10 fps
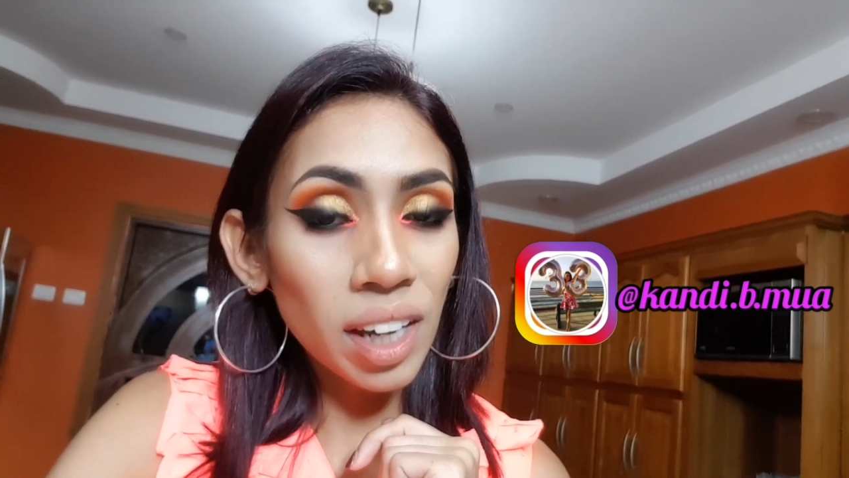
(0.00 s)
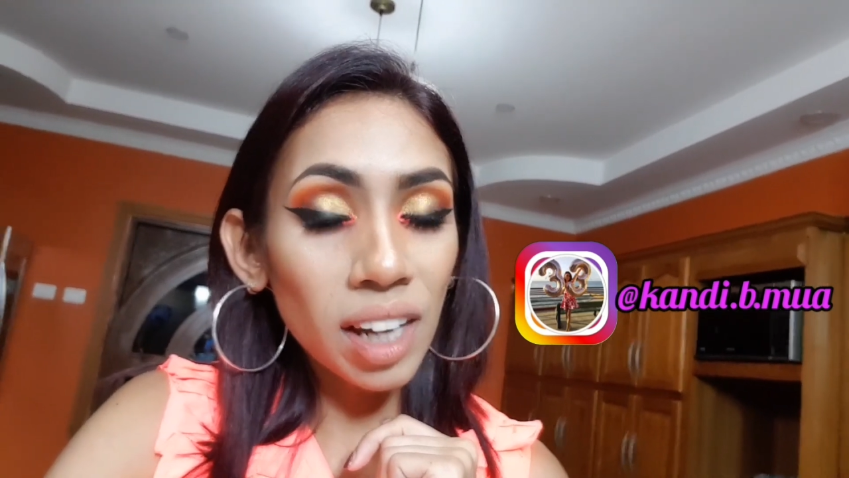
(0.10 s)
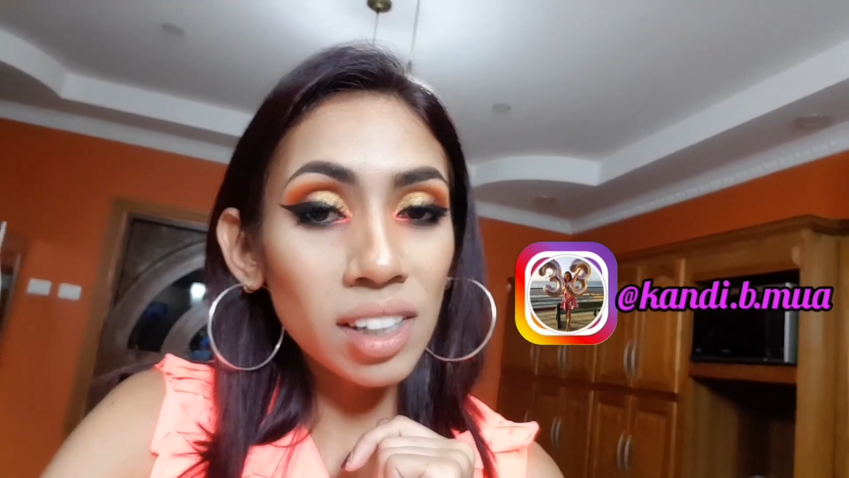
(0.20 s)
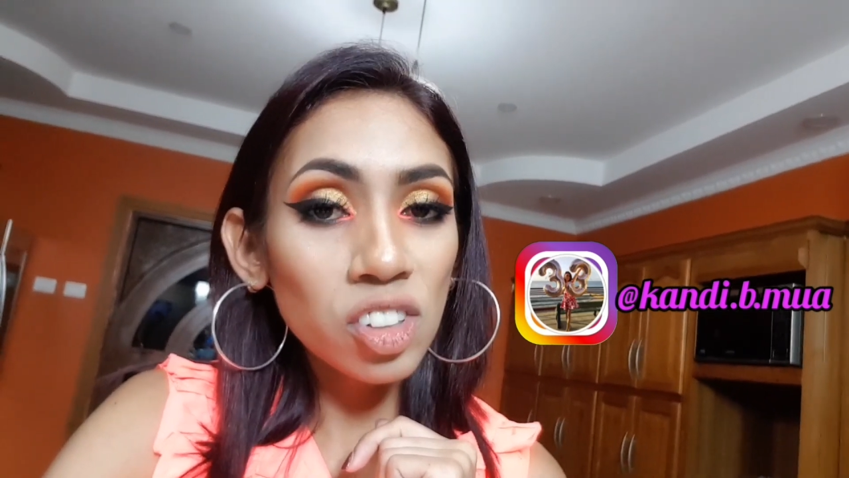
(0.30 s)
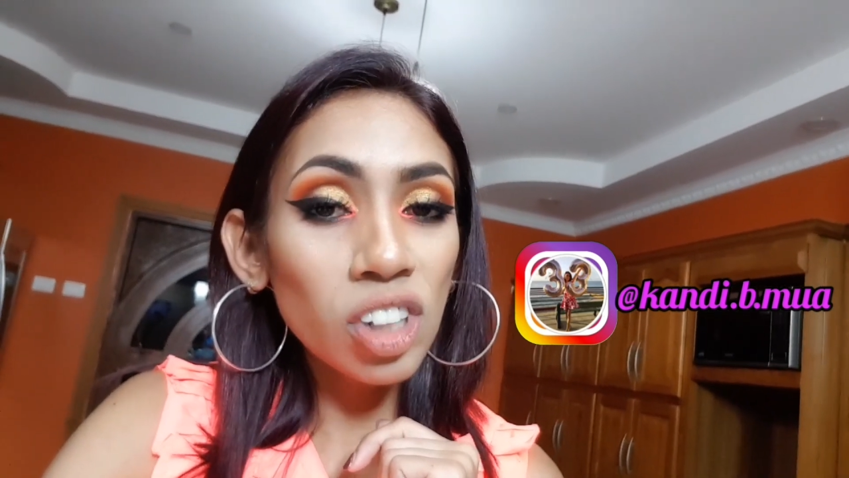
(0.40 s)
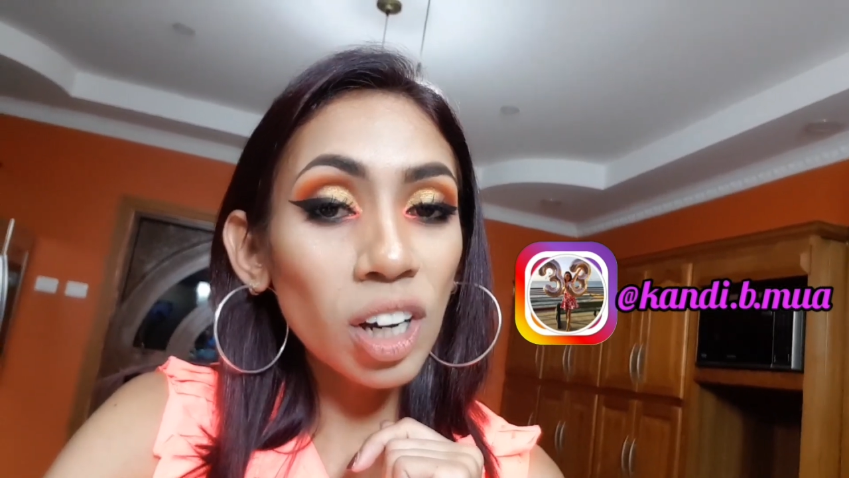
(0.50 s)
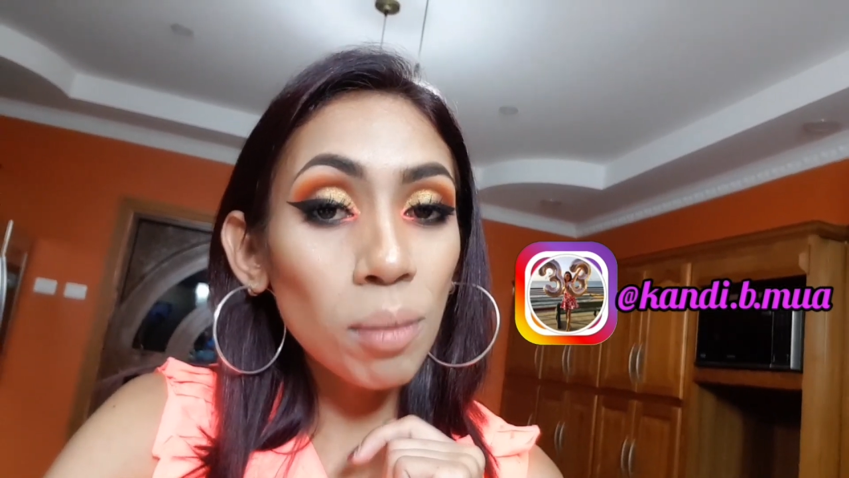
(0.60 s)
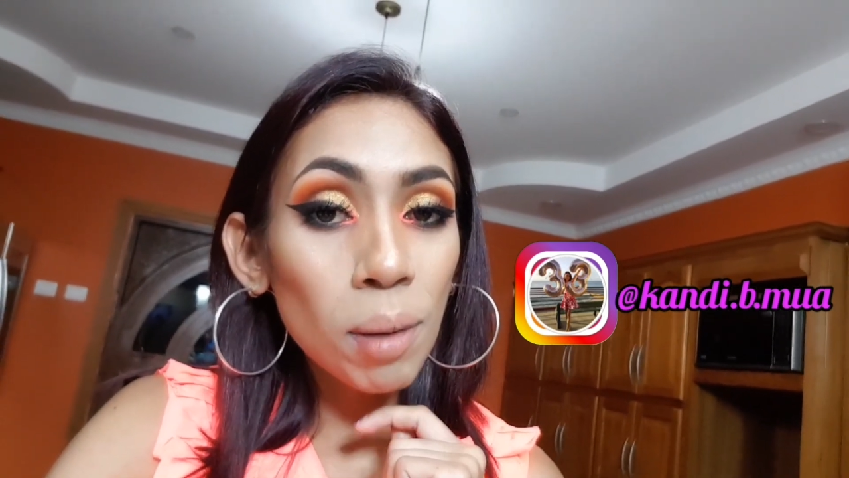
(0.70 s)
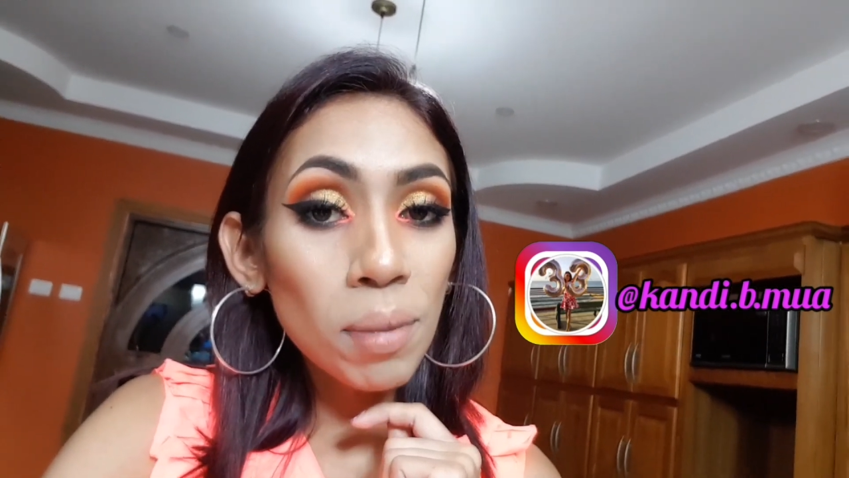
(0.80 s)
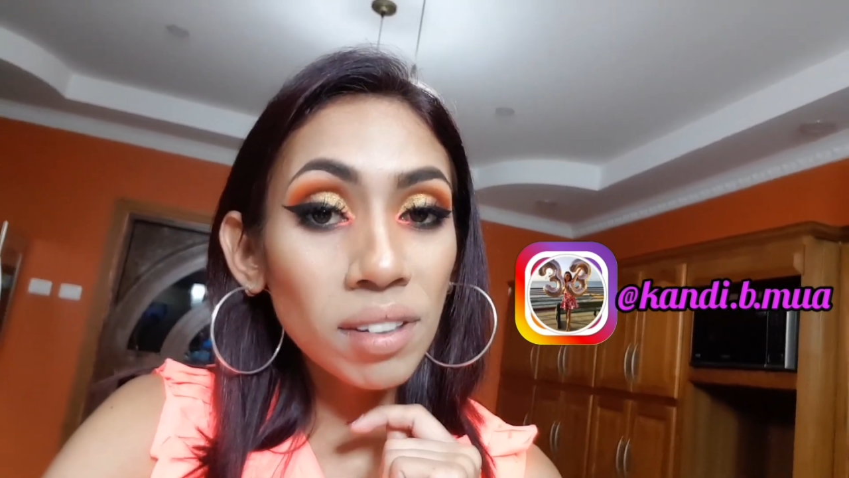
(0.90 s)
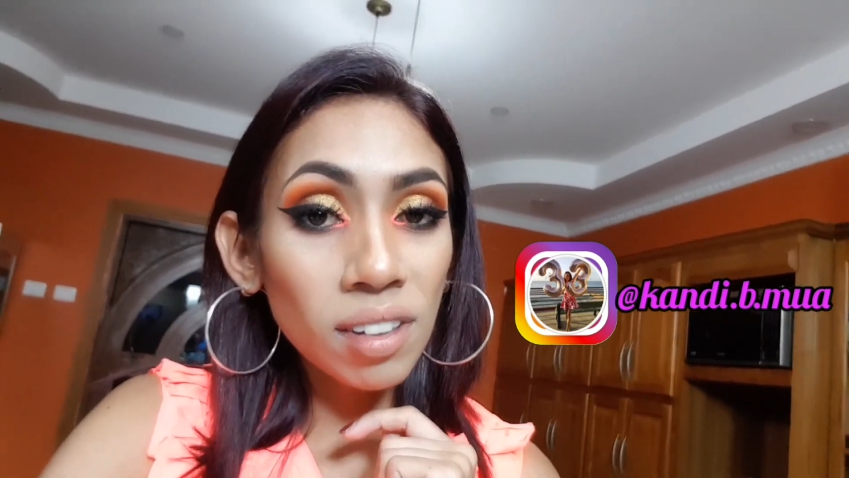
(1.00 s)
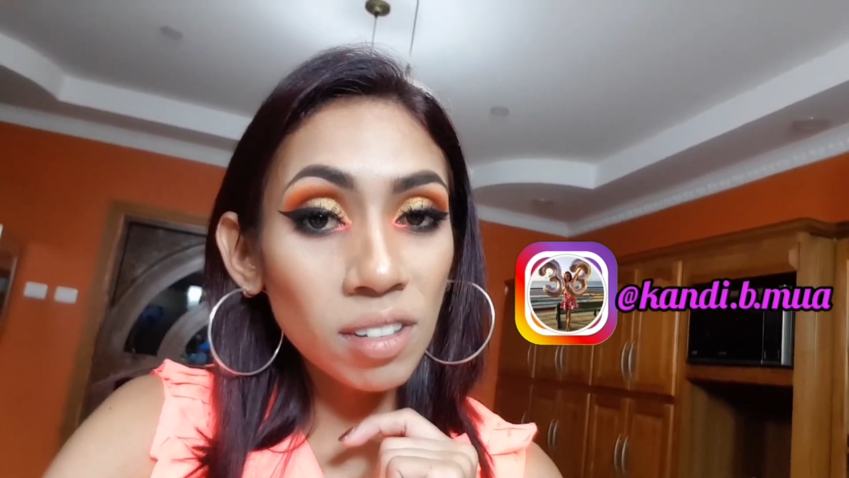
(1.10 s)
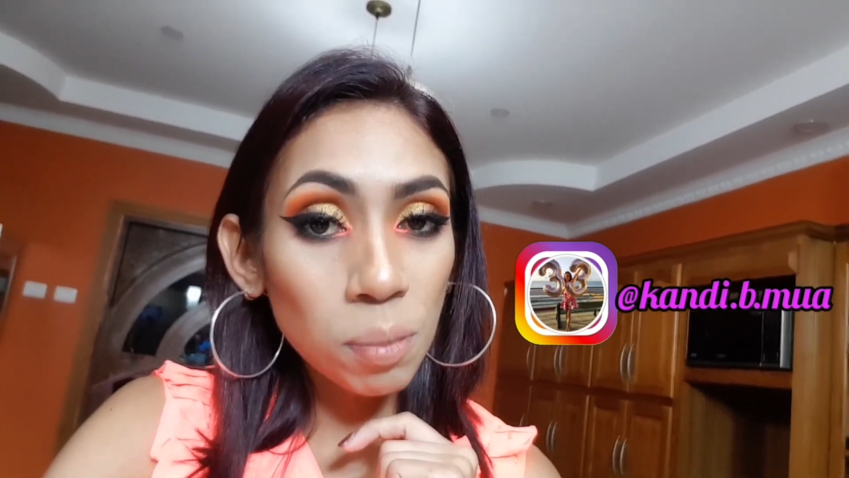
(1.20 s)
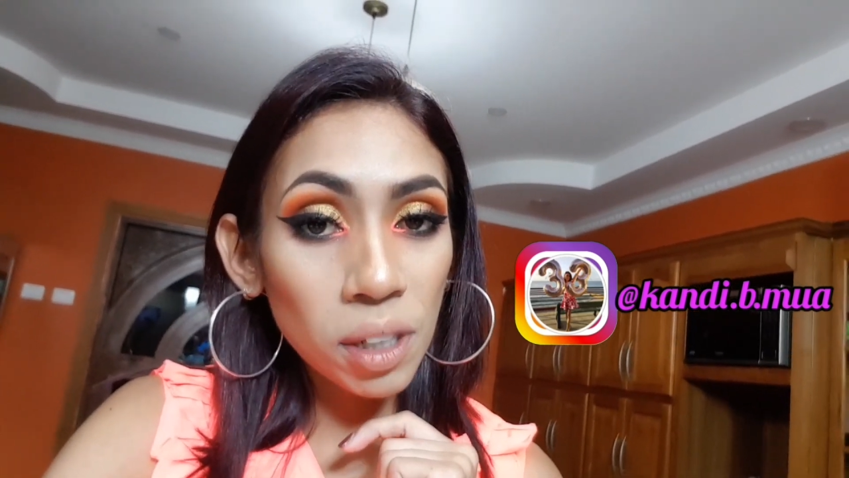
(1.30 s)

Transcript: and check out my business